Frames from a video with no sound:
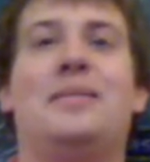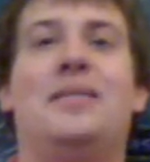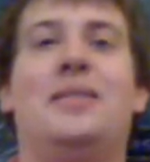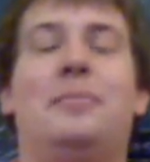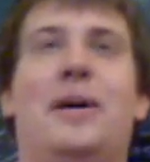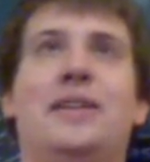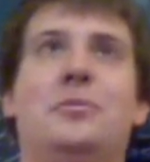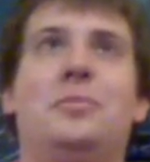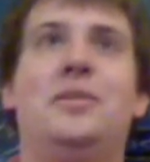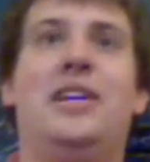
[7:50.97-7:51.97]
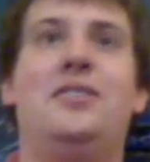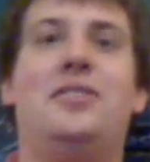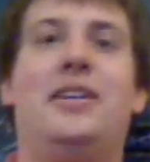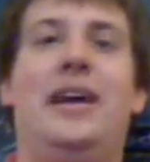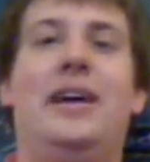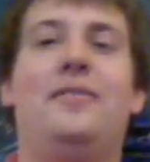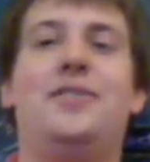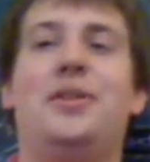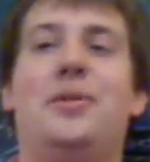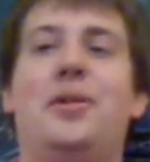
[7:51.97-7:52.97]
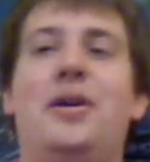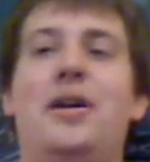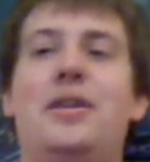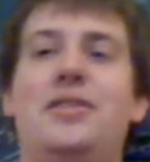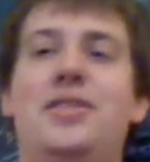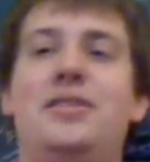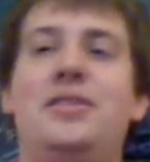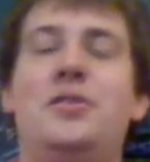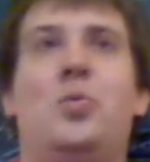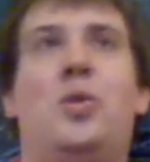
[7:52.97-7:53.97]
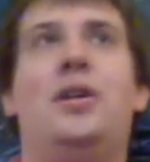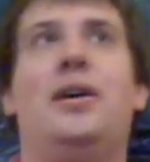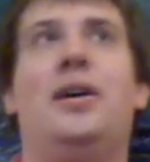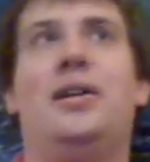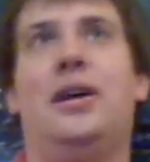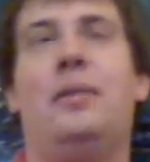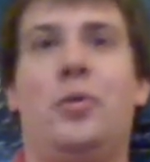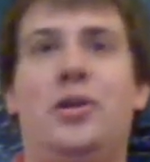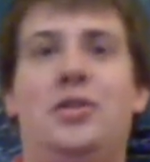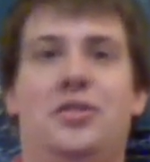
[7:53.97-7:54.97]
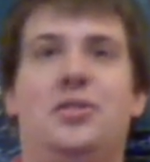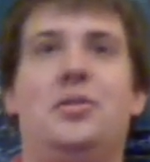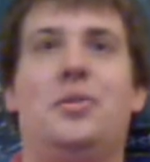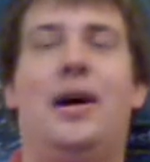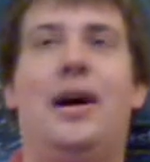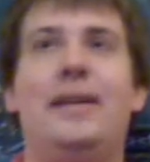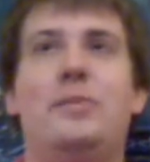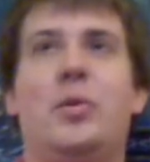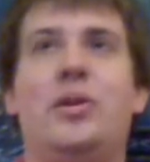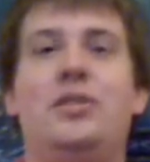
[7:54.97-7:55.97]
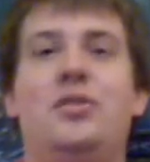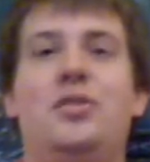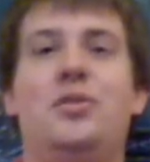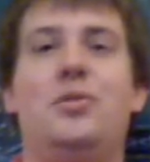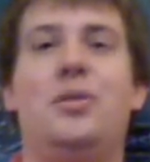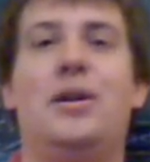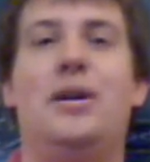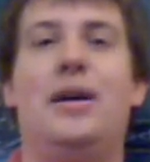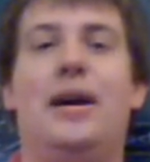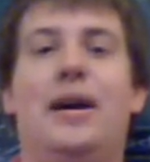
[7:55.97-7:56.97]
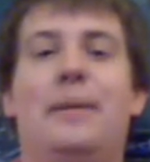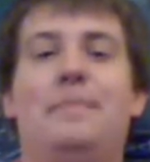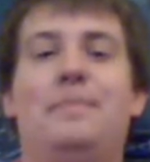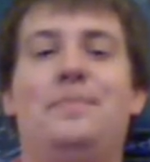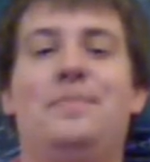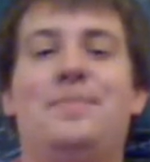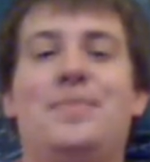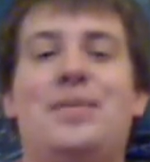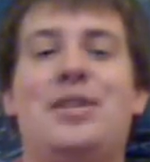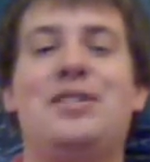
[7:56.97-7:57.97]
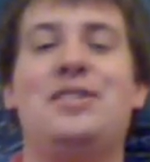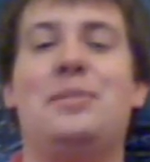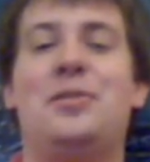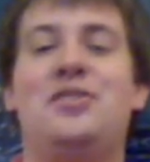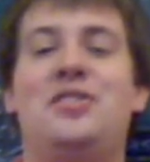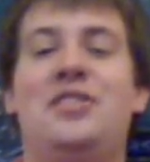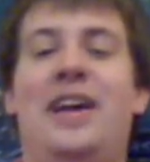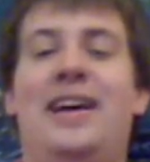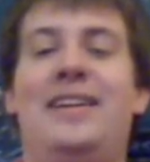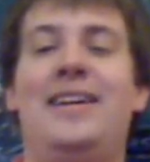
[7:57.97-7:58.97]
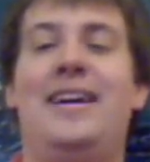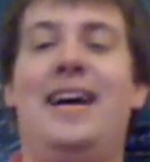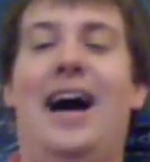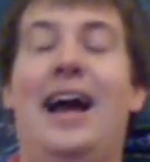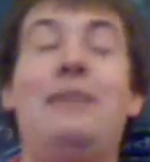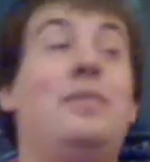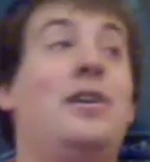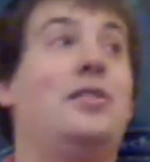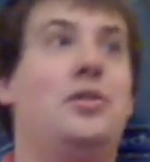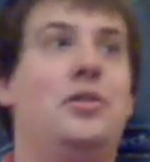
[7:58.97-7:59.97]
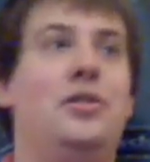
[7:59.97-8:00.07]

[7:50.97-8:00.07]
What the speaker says: the possible potential I have. So this is what I'm going to do. I'm going to. Um, so I should add. I am not good